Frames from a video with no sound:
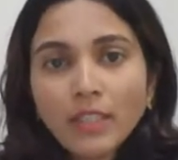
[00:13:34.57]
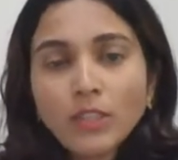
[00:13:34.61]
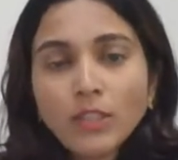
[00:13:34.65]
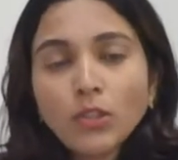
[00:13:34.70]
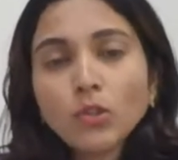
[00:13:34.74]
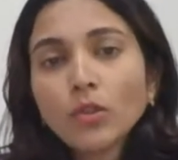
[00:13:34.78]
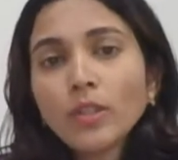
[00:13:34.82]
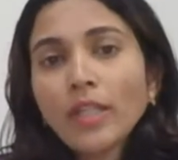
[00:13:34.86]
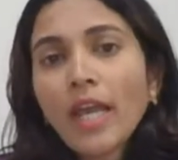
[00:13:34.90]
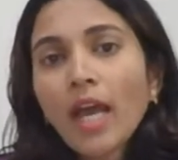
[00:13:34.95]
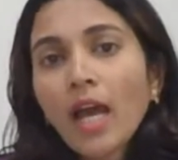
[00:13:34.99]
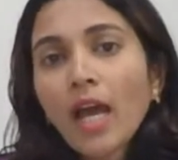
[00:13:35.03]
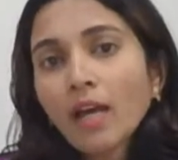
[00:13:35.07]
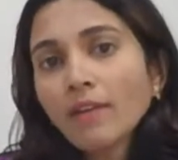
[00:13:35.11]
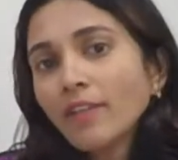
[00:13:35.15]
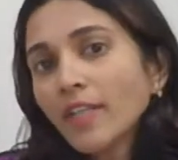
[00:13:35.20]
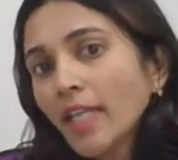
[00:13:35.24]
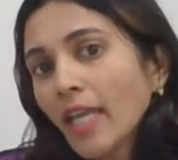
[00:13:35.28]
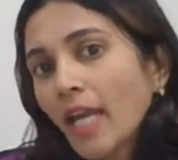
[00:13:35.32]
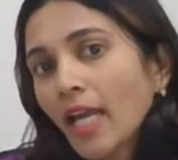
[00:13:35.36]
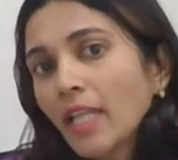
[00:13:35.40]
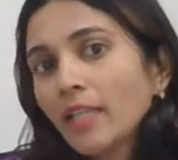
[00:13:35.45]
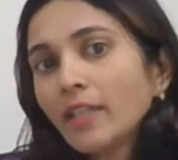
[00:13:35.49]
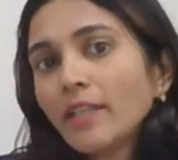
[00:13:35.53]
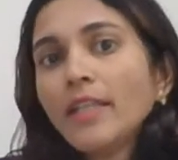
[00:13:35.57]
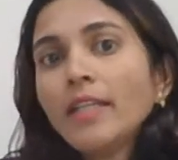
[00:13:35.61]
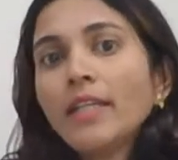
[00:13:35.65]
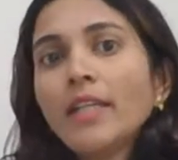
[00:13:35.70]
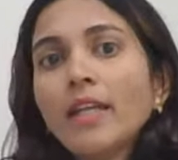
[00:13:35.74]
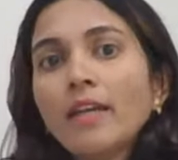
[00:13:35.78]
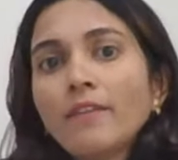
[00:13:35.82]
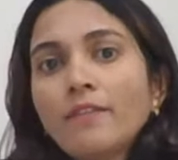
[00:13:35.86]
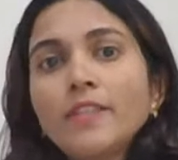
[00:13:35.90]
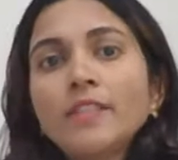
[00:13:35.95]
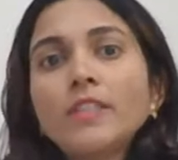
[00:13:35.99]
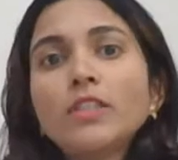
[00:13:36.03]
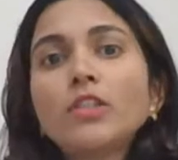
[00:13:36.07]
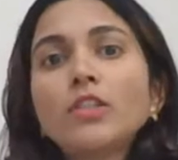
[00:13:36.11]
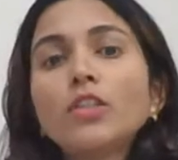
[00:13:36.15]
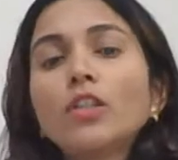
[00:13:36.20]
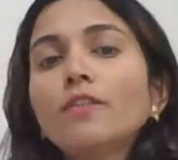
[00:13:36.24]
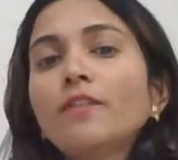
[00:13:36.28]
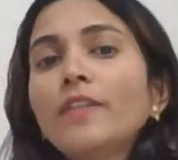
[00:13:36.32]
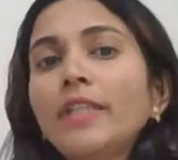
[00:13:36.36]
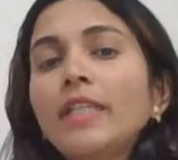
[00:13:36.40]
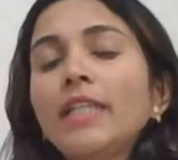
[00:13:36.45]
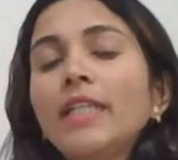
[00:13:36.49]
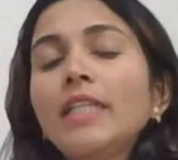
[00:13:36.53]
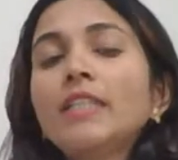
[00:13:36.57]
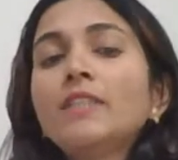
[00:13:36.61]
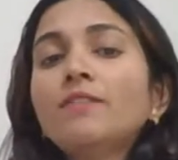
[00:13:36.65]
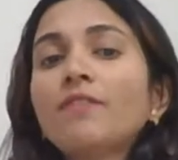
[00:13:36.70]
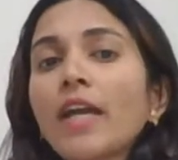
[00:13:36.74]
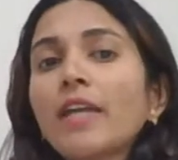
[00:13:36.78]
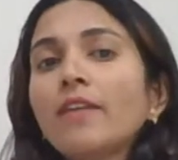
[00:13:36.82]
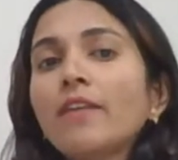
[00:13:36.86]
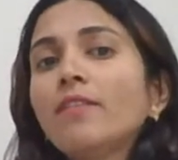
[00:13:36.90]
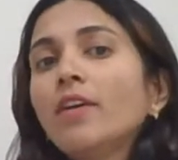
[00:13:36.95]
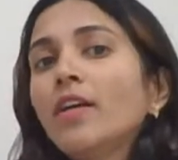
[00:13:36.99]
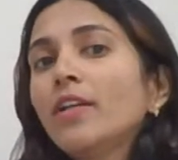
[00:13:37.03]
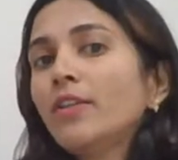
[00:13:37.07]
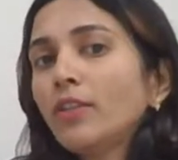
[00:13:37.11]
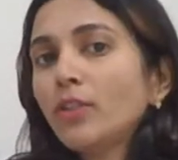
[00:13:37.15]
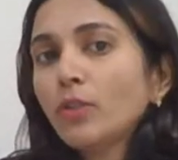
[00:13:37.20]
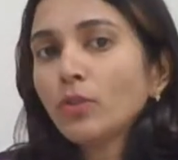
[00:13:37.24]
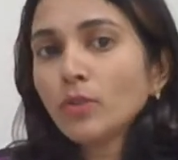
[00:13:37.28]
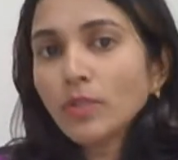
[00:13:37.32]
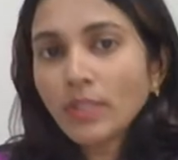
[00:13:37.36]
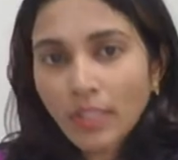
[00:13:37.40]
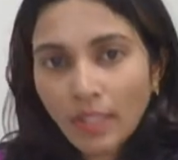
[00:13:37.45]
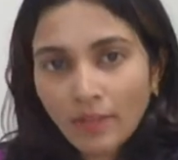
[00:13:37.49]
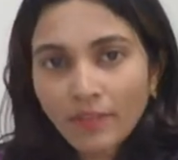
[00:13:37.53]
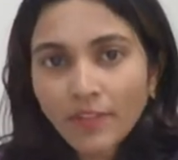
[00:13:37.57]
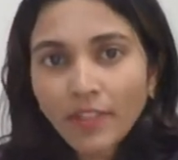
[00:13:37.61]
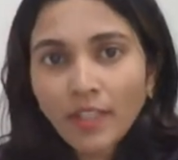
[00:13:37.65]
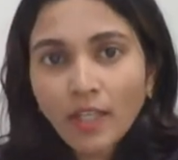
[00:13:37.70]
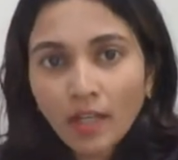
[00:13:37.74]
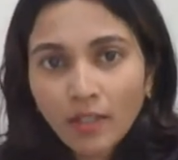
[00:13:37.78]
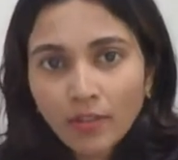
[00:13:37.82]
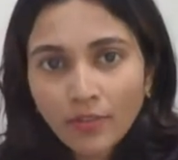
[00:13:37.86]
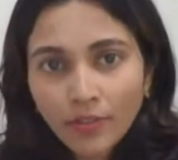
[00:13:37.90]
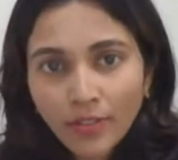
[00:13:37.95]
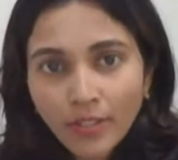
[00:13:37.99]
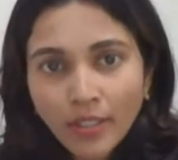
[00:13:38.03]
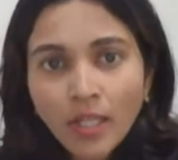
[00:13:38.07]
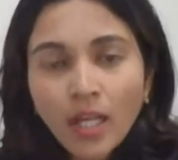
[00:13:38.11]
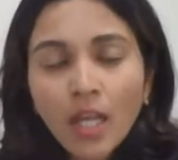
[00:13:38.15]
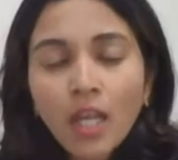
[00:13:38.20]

So they have a calorie deficit of at least 500 to 700.